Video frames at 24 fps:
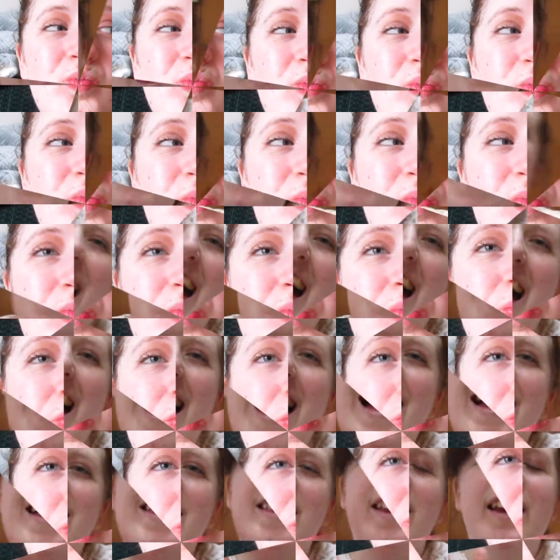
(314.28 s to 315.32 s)
Hey
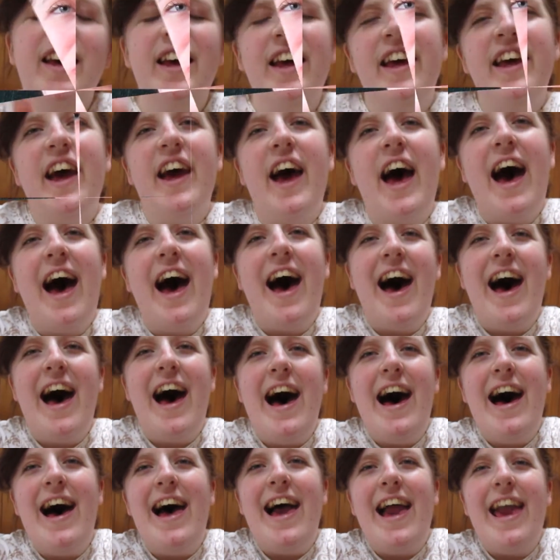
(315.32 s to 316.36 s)
guys,
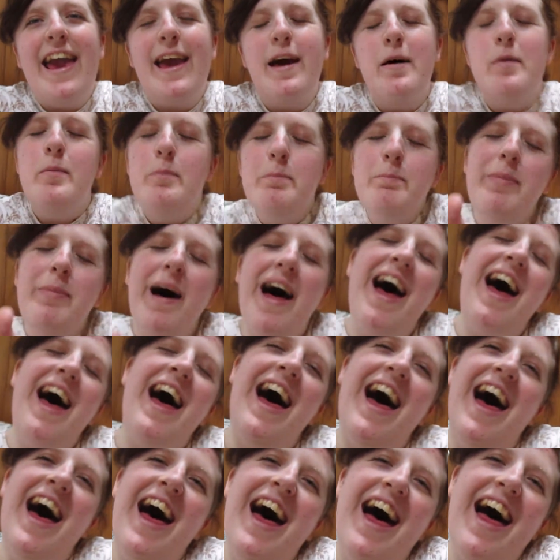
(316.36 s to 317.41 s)
I am
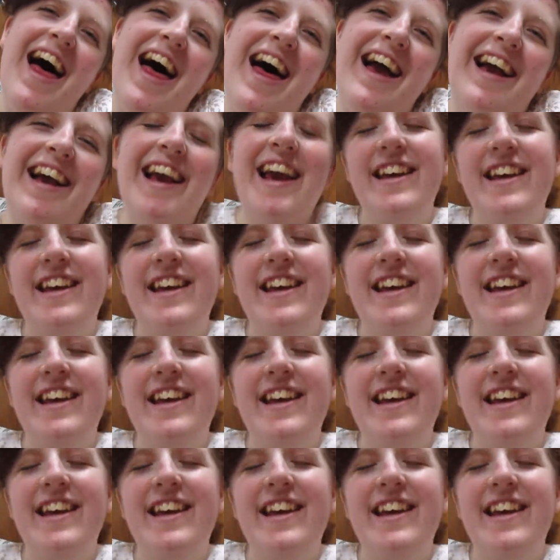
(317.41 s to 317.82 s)
back.